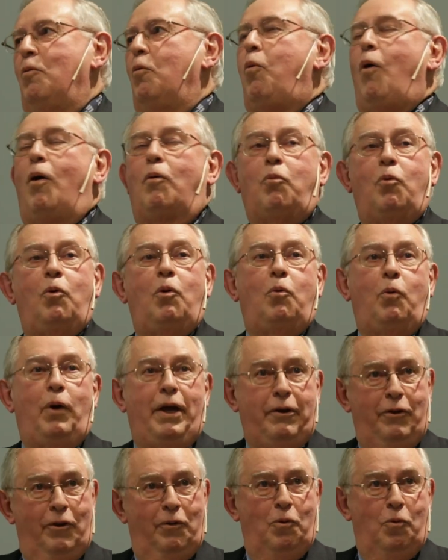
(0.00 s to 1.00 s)
What will
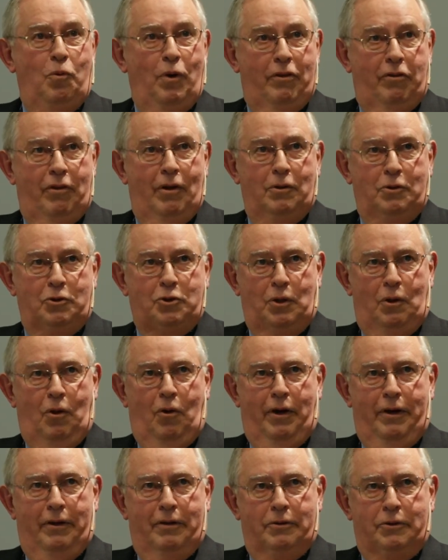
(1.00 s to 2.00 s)
we do with those
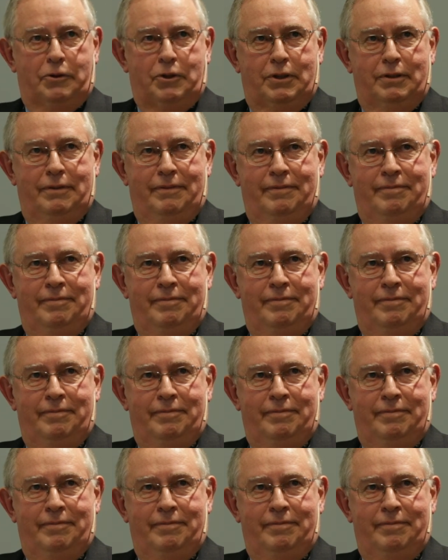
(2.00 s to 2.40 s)
lawyers?